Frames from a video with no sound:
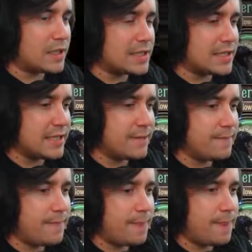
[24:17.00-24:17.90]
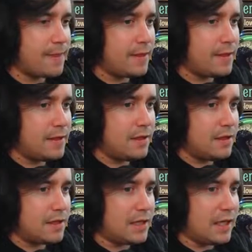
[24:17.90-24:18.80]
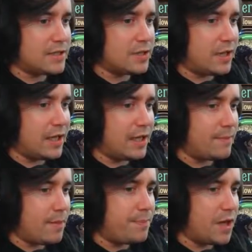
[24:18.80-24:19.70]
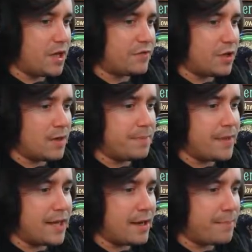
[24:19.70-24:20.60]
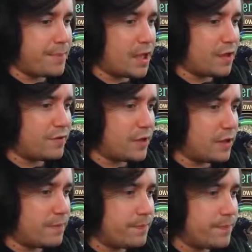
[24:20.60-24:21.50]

I can see. Okay, so I am Bertha, Big Bertha.